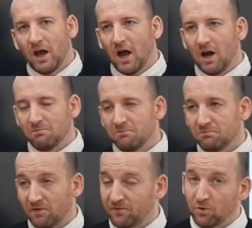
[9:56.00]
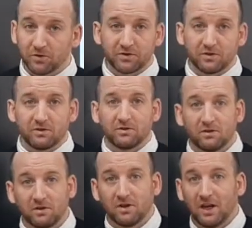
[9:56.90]
along. Of course,
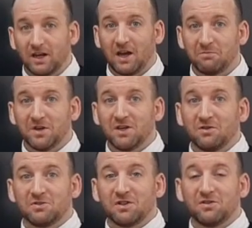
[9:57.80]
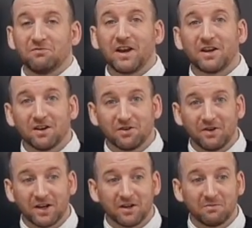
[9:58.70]
it can be used in your regular
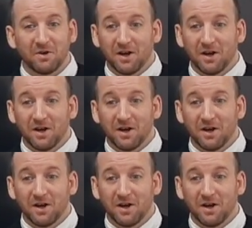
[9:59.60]
curriculum,